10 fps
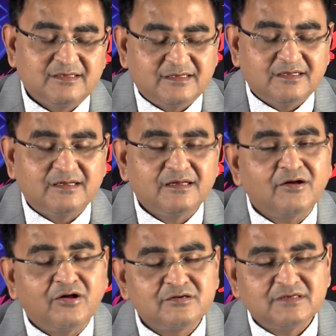uh,
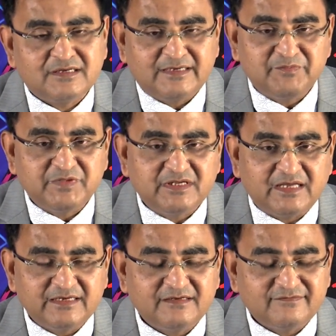on a uh, Reppe
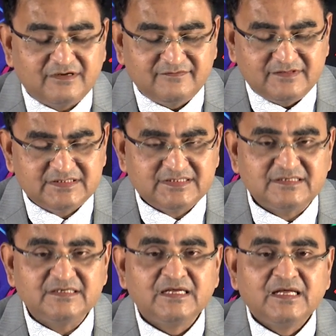kind of conversion